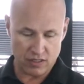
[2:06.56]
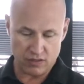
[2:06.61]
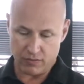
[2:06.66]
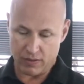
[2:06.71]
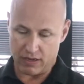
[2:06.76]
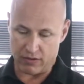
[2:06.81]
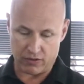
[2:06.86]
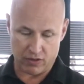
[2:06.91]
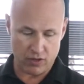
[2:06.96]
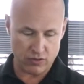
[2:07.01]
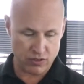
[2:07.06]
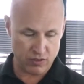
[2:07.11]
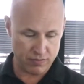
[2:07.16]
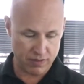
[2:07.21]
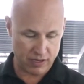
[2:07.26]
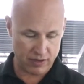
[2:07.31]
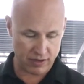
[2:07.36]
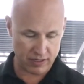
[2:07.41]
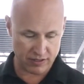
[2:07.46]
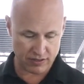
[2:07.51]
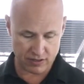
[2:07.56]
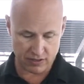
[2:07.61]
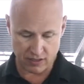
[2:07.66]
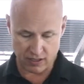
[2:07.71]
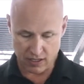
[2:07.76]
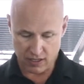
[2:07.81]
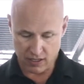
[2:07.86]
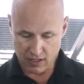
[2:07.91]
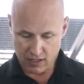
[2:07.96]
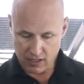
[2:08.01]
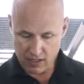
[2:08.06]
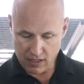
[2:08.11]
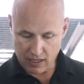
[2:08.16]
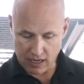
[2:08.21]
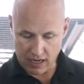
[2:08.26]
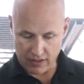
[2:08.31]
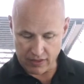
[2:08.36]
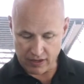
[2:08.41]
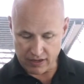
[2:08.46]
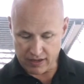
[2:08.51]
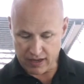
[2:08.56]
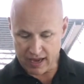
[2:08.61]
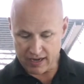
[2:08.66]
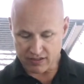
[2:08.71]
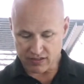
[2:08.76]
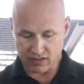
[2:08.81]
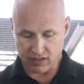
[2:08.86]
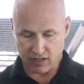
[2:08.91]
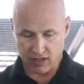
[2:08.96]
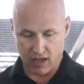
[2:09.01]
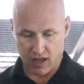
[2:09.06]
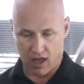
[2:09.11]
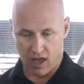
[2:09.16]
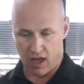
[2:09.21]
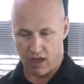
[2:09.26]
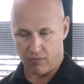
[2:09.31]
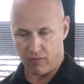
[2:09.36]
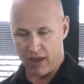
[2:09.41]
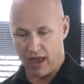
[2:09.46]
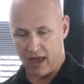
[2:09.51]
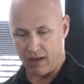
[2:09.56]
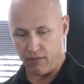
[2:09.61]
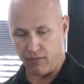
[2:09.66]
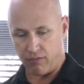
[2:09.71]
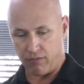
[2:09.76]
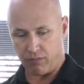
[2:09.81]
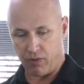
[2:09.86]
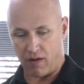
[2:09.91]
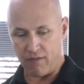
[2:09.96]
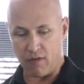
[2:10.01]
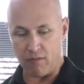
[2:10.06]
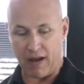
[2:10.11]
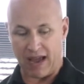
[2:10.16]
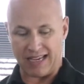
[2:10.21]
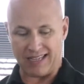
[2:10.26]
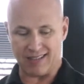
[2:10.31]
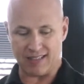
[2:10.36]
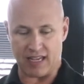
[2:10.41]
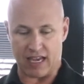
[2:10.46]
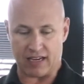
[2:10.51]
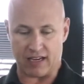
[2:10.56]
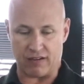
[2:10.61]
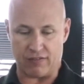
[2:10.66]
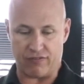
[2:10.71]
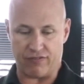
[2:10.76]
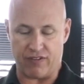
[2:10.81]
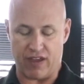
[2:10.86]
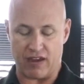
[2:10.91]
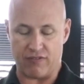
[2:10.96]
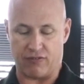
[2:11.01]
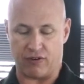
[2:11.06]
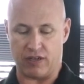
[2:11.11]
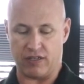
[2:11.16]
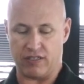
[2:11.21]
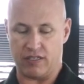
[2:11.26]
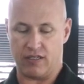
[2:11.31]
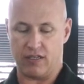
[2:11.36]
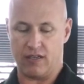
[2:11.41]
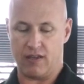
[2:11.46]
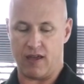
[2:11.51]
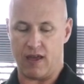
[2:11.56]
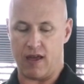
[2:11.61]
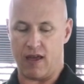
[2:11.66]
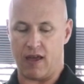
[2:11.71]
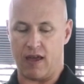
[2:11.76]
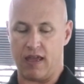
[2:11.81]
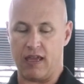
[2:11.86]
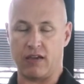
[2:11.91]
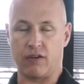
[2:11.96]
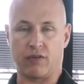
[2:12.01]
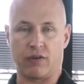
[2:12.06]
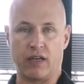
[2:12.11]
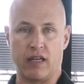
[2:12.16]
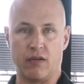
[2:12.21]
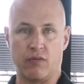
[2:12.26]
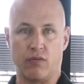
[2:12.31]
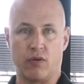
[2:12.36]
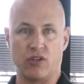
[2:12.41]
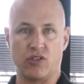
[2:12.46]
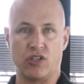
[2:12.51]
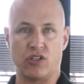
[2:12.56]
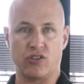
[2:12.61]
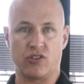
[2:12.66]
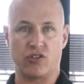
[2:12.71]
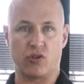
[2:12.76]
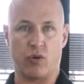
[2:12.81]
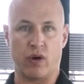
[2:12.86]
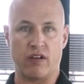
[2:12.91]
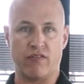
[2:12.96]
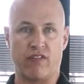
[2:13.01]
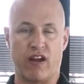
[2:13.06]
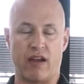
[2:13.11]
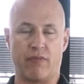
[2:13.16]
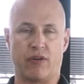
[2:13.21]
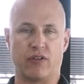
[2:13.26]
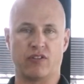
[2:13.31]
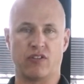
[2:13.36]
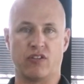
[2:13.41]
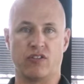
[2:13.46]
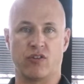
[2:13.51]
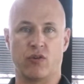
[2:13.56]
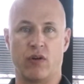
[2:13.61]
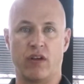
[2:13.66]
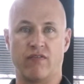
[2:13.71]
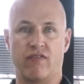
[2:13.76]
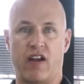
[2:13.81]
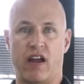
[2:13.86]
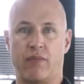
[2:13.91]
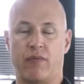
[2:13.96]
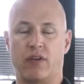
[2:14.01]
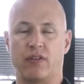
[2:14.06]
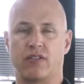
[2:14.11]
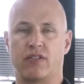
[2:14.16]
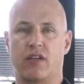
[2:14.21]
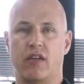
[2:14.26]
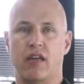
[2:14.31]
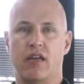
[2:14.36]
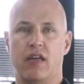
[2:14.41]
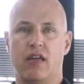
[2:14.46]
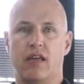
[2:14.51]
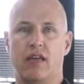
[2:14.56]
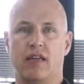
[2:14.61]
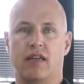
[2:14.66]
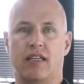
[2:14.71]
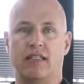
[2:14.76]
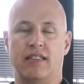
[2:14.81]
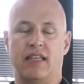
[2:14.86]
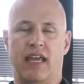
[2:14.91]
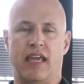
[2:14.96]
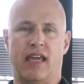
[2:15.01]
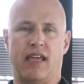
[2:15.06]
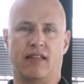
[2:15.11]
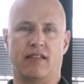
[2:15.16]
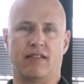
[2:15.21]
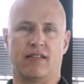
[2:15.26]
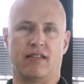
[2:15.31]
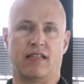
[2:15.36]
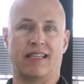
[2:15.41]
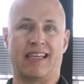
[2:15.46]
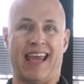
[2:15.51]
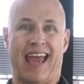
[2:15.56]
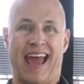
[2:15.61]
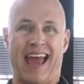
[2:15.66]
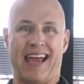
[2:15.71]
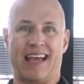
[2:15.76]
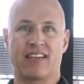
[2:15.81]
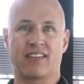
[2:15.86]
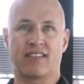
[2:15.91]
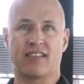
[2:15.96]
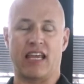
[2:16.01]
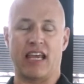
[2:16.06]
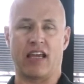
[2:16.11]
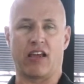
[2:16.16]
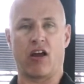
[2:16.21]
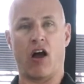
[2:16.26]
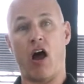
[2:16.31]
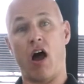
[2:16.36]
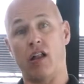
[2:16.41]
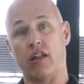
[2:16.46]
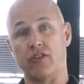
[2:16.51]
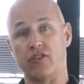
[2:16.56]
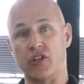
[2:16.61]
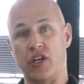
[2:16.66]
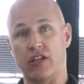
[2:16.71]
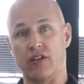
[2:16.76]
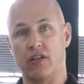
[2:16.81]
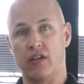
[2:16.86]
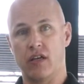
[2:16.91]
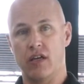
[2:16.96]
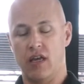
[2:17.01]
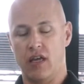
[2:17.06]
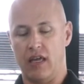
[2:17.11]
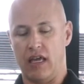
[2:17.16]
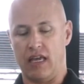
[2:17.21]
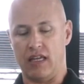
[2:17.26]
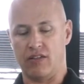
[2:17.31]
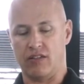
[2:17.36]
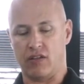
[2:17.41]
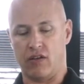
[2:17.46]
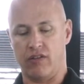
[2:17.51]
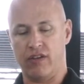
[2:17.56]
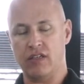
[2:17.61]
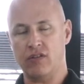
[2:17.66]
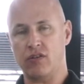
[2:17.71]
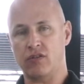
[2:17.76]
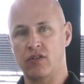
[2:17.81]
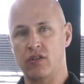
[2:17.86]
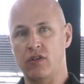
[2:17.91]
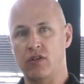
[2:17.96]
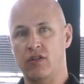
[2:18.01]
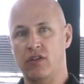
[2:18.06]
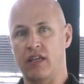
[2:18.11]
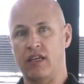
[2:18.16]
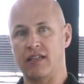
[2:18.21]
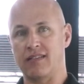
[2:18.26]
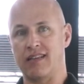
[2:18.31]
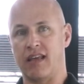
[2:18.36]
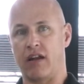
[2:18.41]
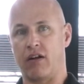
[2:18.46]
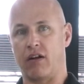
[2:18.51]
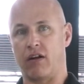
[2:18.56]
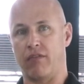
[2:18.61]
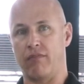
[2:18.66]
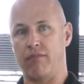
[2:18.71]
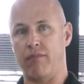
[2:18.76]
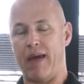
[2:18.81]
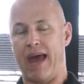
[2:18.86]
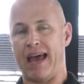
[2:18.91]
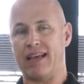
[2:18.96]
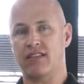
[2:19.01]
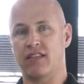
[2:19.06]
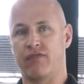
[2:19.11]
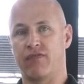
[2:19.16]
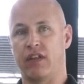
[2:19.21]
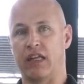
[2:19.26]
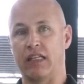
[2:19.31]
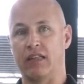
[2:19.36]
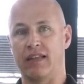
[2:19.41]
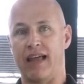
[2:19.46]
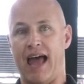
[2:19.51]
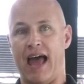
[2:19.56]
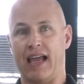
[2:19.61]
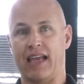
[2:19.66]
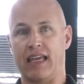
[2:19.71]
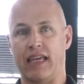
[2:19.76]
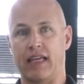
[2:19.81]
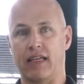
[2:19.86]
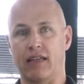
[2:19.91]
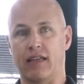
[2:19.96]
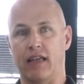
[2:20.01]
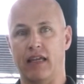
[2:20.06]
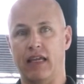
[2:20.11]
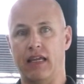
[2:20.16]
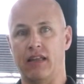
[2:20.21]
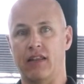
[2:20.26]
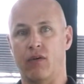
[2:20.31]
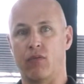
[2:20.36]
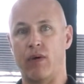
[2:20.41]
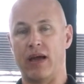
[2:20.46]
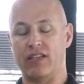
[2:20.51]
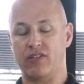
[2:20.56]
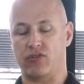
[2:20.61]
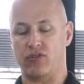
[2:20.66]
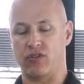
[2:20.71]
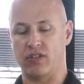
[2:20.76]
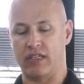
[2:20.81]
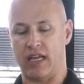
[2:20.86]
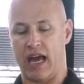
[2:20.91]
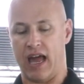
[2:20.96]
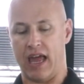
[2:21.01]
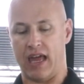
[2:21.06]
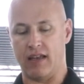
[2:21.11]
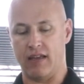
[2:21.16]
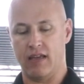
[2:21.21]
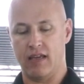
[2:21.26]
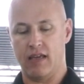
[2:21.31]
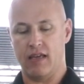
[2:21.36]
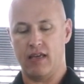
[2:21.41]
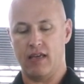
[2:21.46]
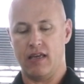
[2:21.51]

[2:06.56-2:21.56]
We got our Goji Berries. And then next, we add probably my second favorite ingredient, which is Joint Vibrance. And Joint Vibrance contains GAGS and Collagen. And so these are two things that are massively lacking in the Western diet.